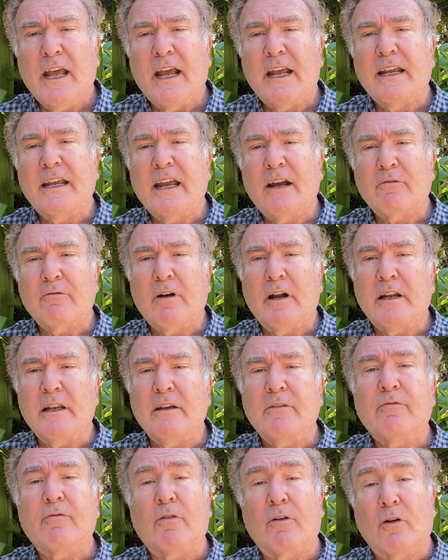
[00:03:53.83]
and get
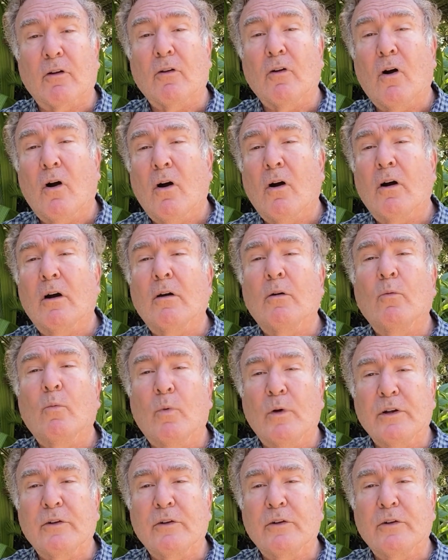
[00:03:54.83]
ready for a long